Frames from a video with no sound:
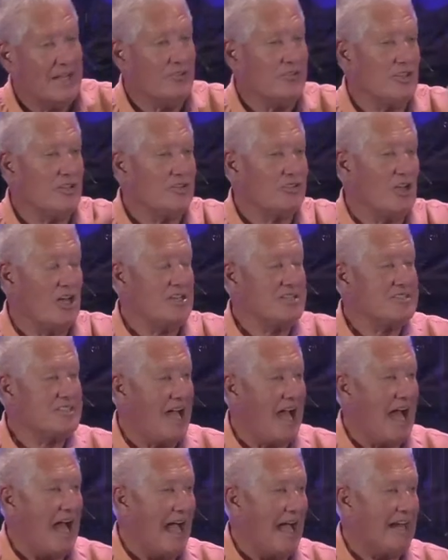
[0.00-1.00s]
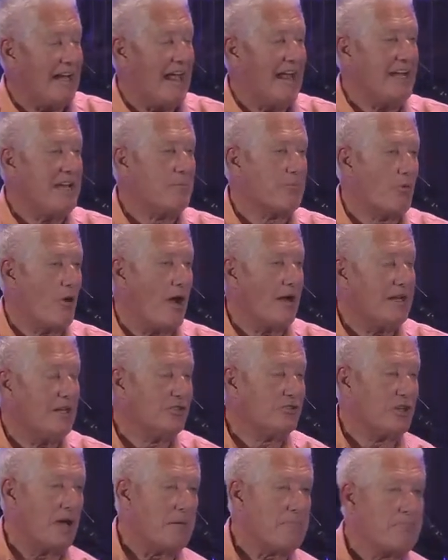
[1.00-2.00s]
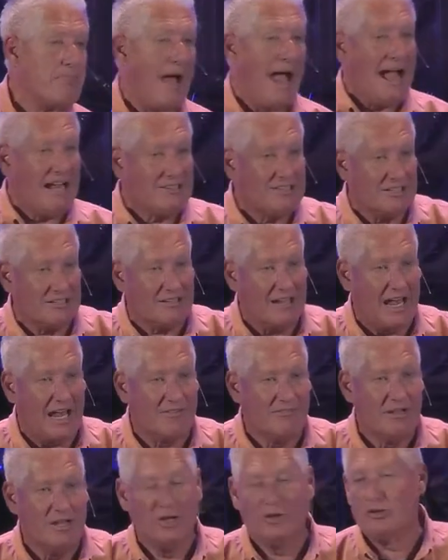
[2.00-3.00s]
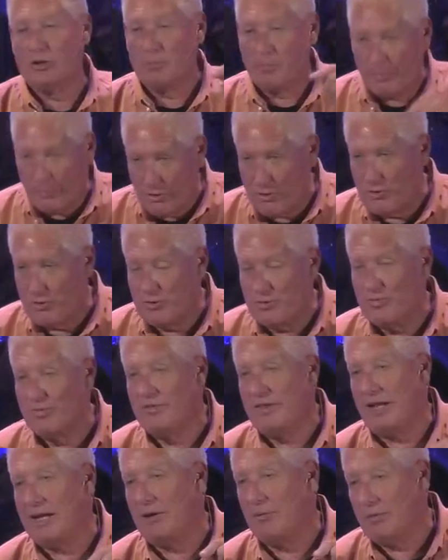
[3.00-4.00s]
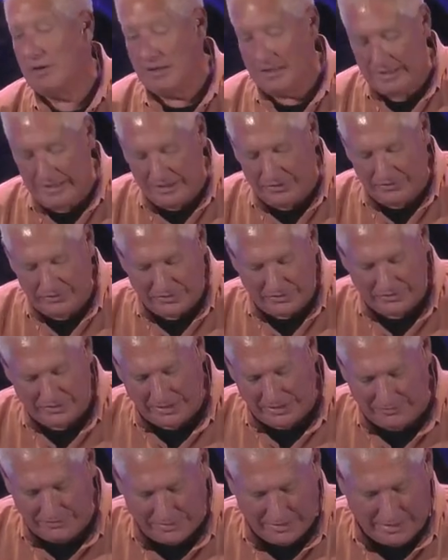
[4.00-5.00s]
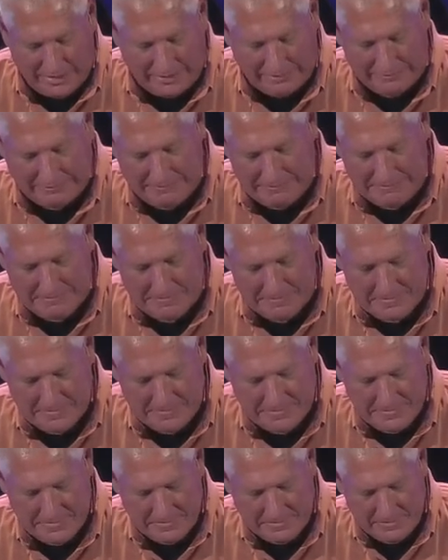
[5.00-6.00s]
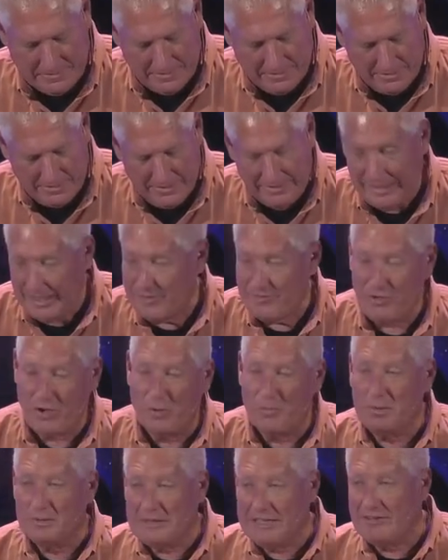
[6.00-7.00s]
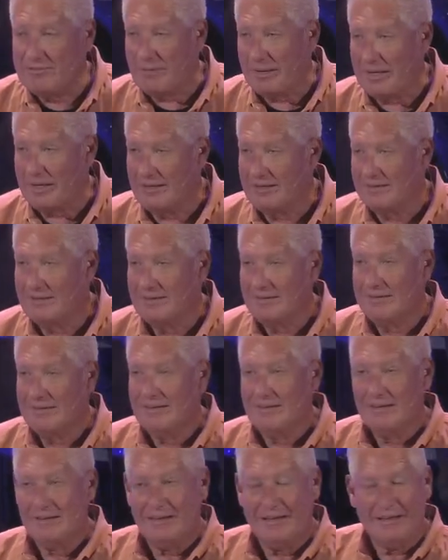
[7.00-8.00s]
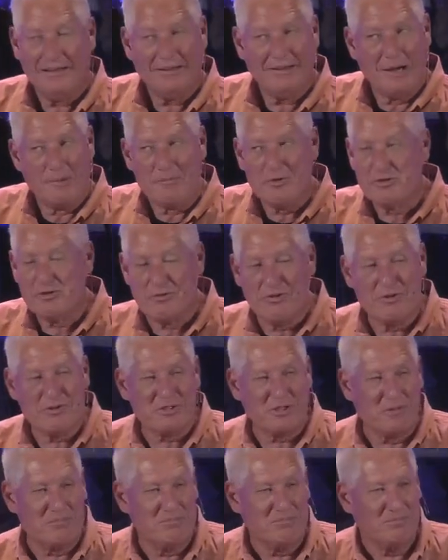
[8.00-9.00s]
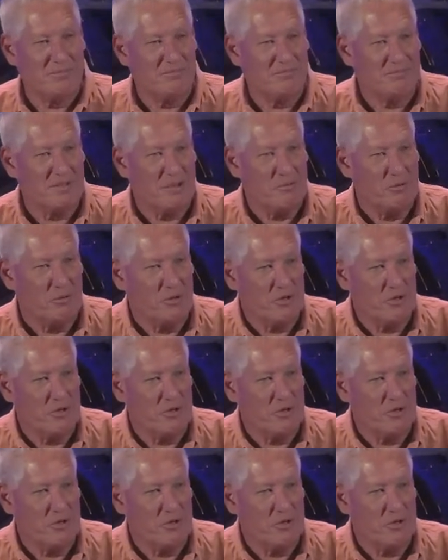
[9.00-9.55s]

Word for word: is his son died and he brought his son back to life to prove that he really is the Son of God. And if you don't believe me, come to Jerusalem and